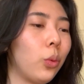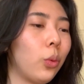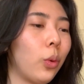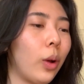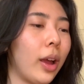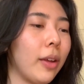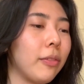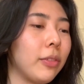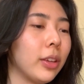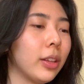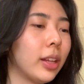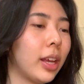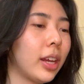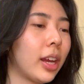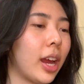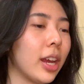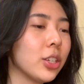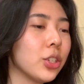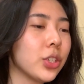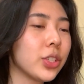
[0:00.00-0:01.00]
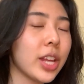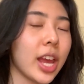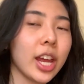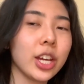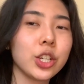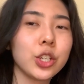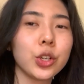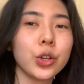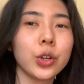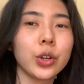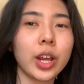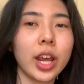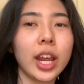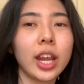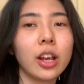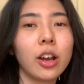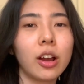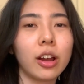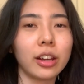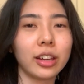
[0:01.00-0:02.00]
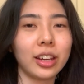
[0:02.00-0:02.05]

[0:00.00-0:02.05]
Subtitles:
I feel like I just entered a cotton